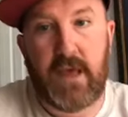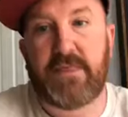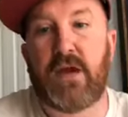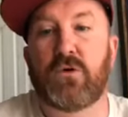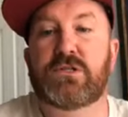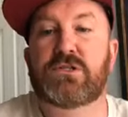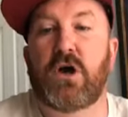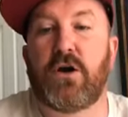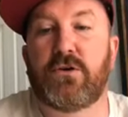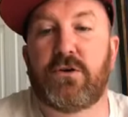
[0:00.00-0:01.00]
They were
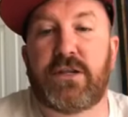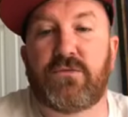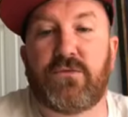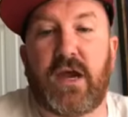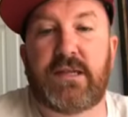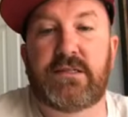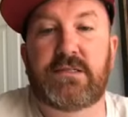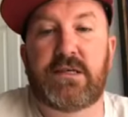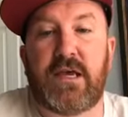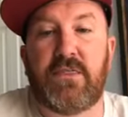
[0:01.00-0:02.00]
startled and
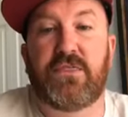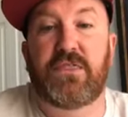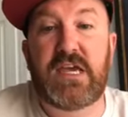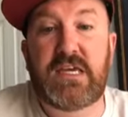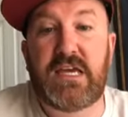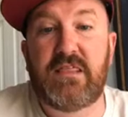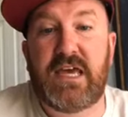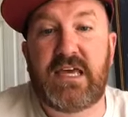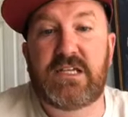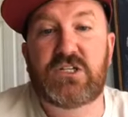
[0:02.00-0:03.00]
frightened, thinking
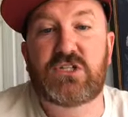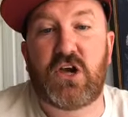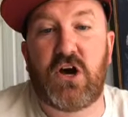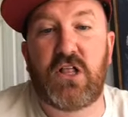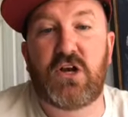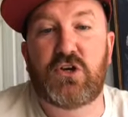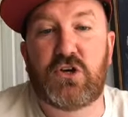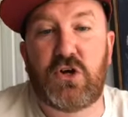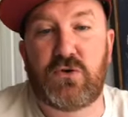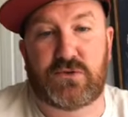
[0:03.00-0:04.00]
they saw a
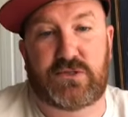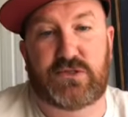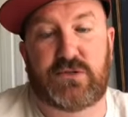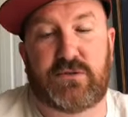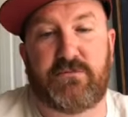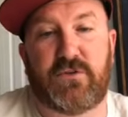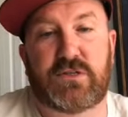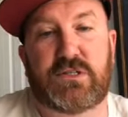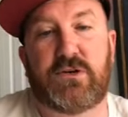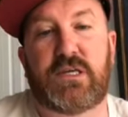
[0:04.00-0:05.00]
ghost.
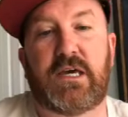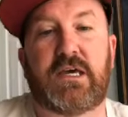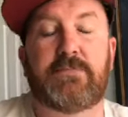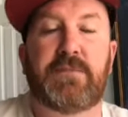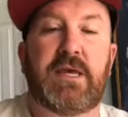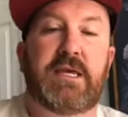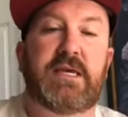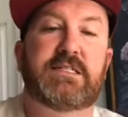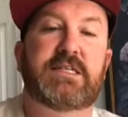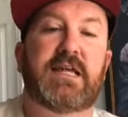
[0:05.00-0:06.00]
Verse 38,
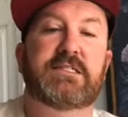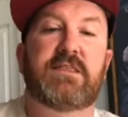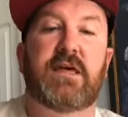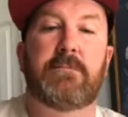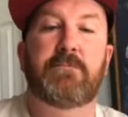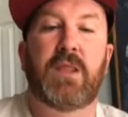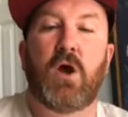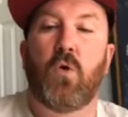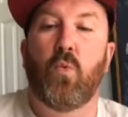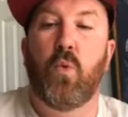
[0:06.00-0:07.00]
he said to them,
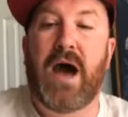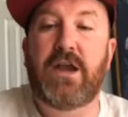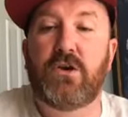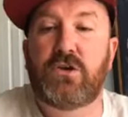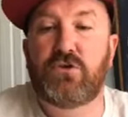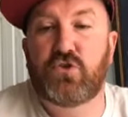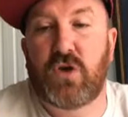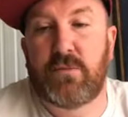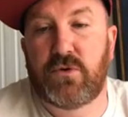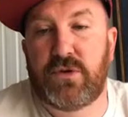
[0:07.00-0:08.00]
"Why are you
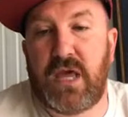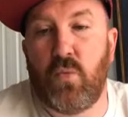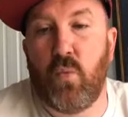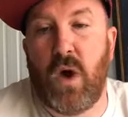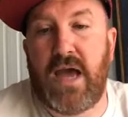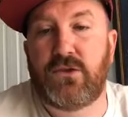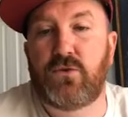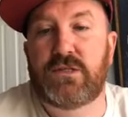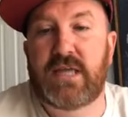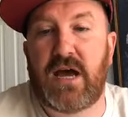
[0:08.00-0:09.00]
troubled, and why do
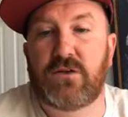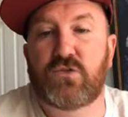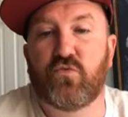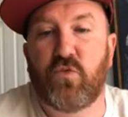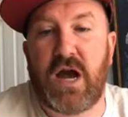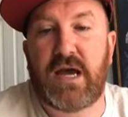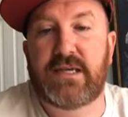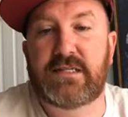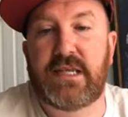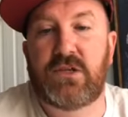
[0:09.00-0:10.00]
doubts
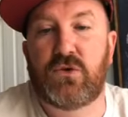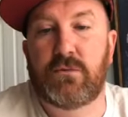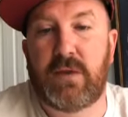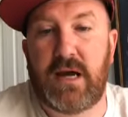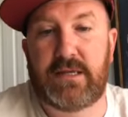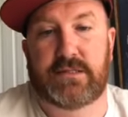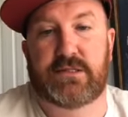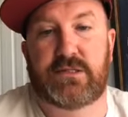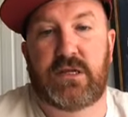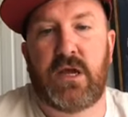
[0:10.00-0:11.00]
rise in your
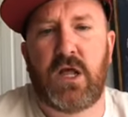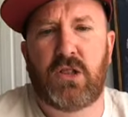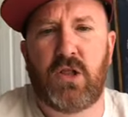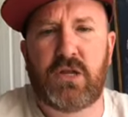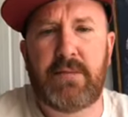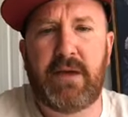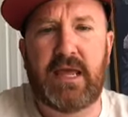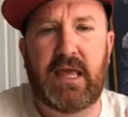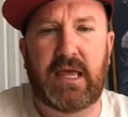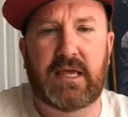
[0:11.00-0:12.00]
minds? Look at my
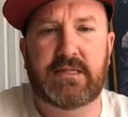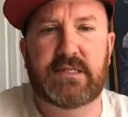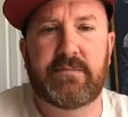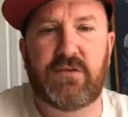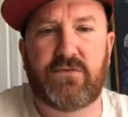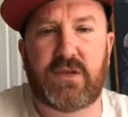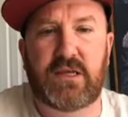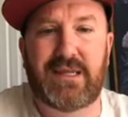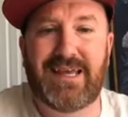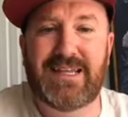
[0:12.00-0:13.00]
hands and my
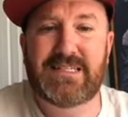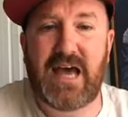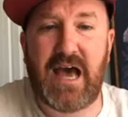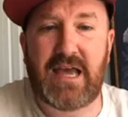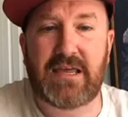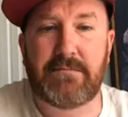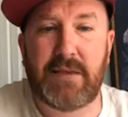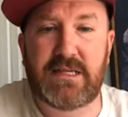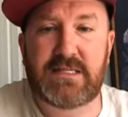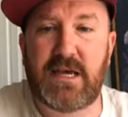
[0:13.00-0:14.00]
feet. It is I,
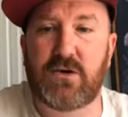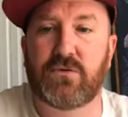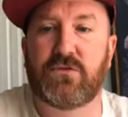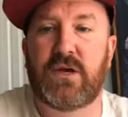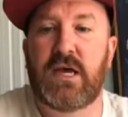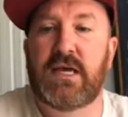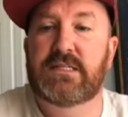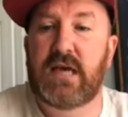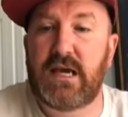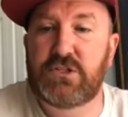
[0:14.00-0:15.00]
myself.
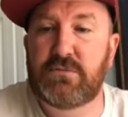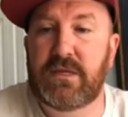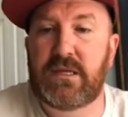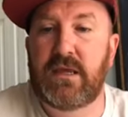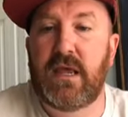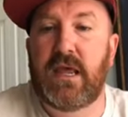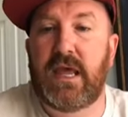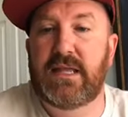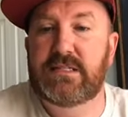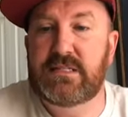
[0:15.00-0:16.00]
Touch me
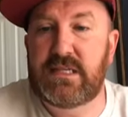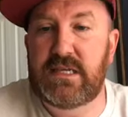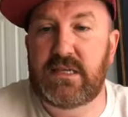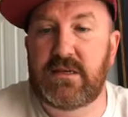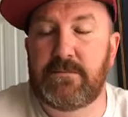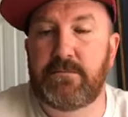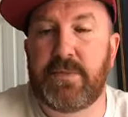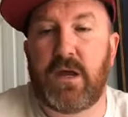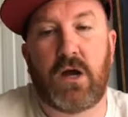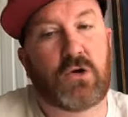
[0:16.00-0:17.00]
and see.
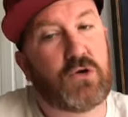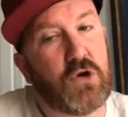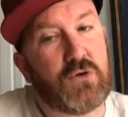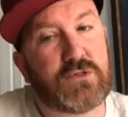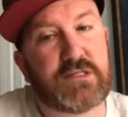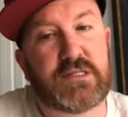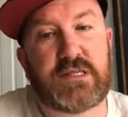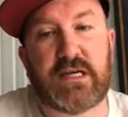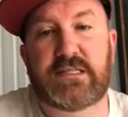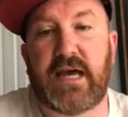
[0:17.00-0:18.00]
A ghost
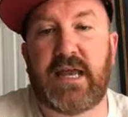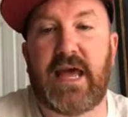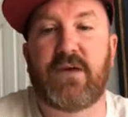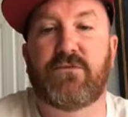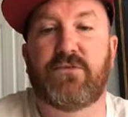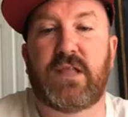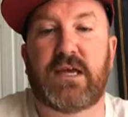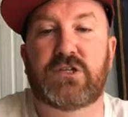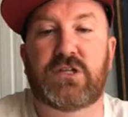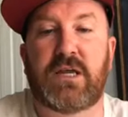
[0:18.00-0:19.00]
does not have
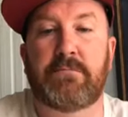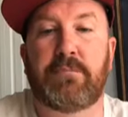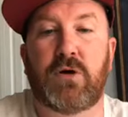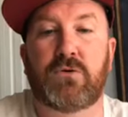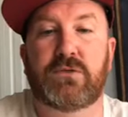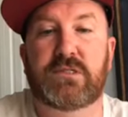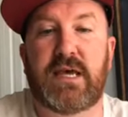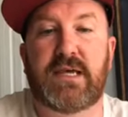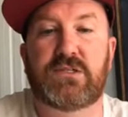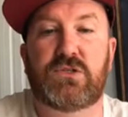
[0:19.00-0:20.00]
flesh and bones
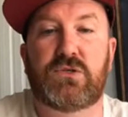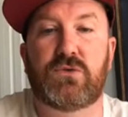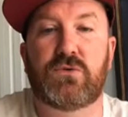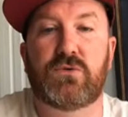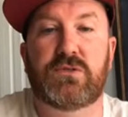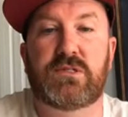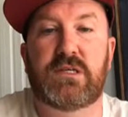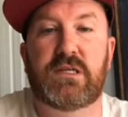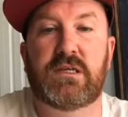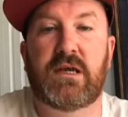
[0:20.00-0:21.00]
as you
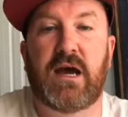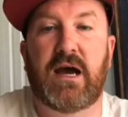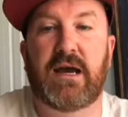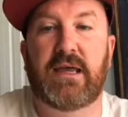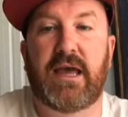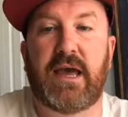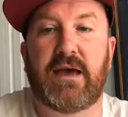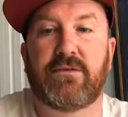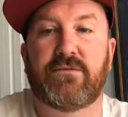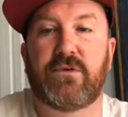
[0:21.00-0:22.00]
see I
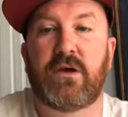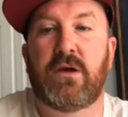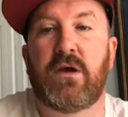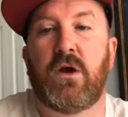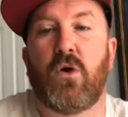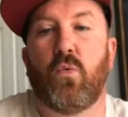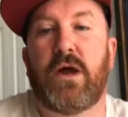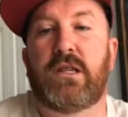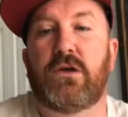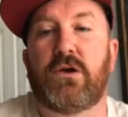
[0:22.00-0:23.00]
have."
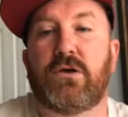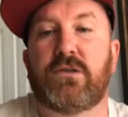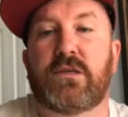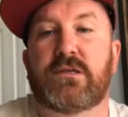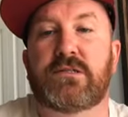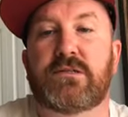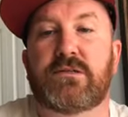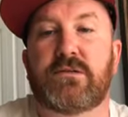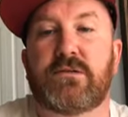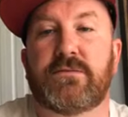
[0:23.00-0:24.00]
When he heard
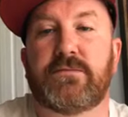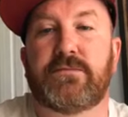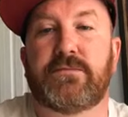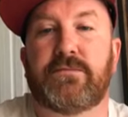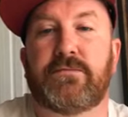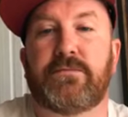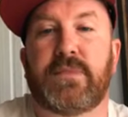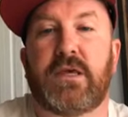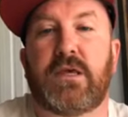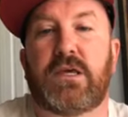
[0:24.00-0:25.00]
this,
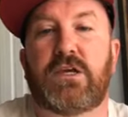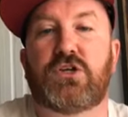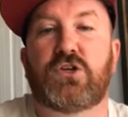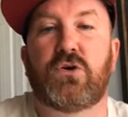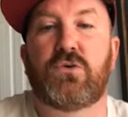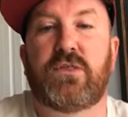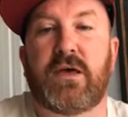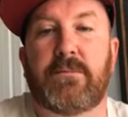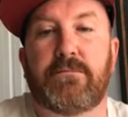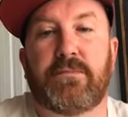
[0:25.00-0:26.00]
he showed
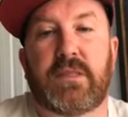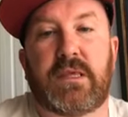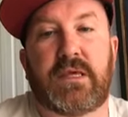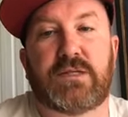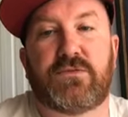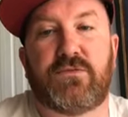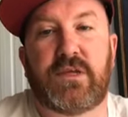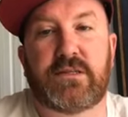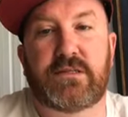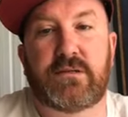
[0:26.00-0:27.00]
them his
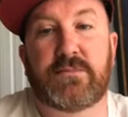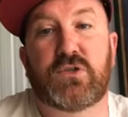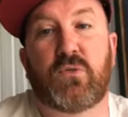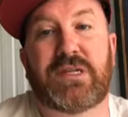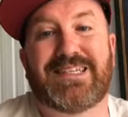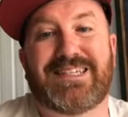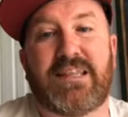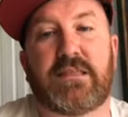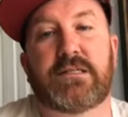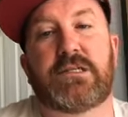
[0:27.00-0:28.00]
feet. I'm sorry, when he
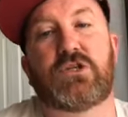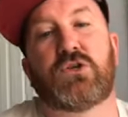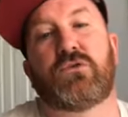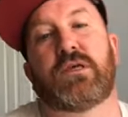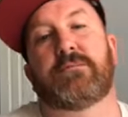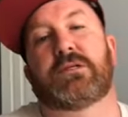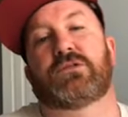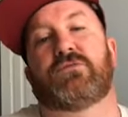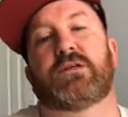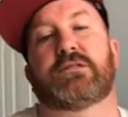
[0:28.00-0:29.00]
said this, he showed them his
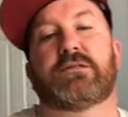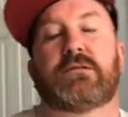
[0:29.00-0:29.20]
feet